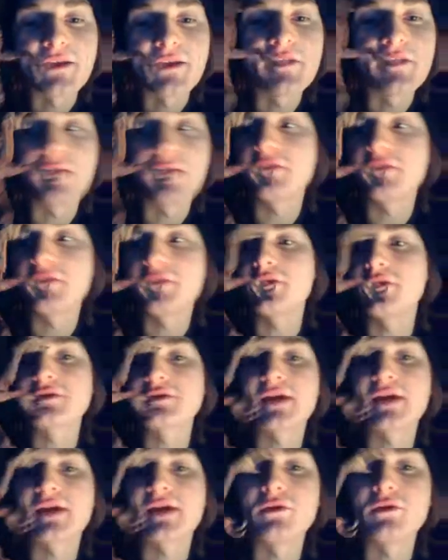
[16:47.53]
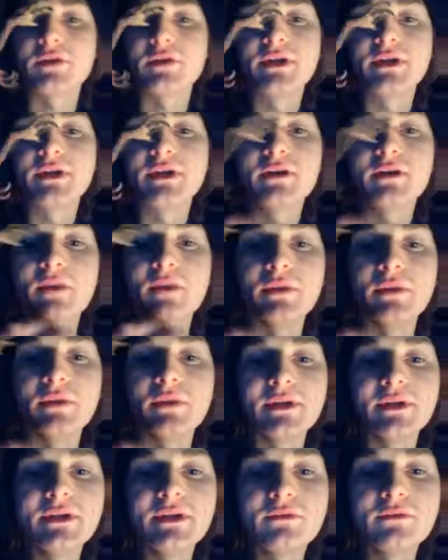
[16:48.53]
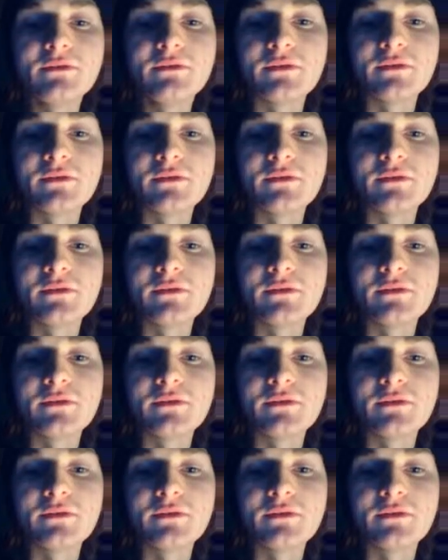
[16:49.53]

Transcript: And then the other side over here, I believe